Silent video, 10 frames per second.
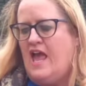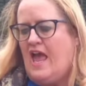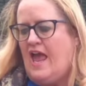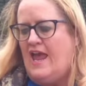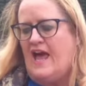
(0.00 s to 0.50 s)

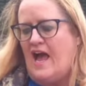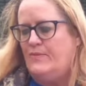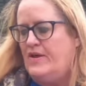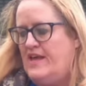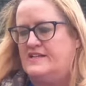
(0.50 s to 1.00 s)
And I
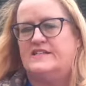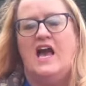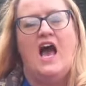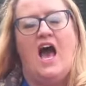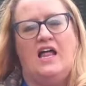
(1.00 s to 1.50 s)
picked
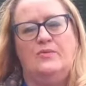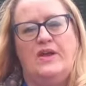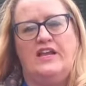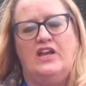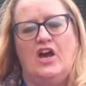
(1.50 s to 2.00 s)

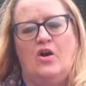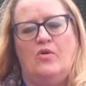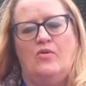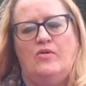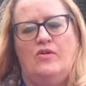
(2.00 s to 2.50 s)

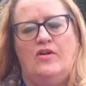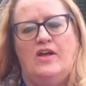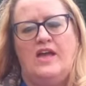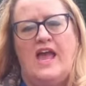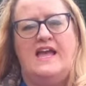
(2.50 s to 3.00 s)
jalapeno
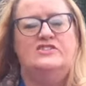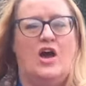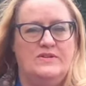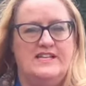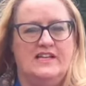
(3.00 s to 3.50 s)
and
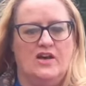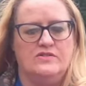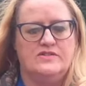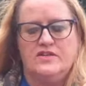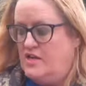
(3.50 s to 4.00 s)

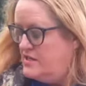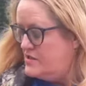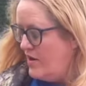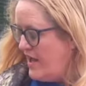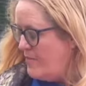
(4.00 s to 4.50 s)
tomatillos. So
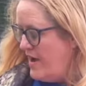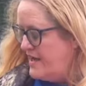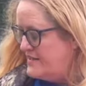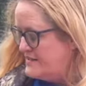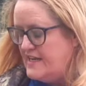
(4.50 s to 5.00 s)
I got my
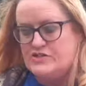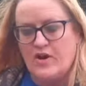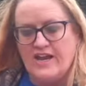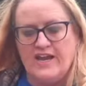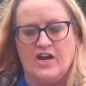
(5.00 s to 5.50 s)
seeds
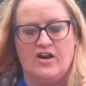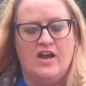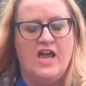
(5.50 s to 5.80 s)
right here.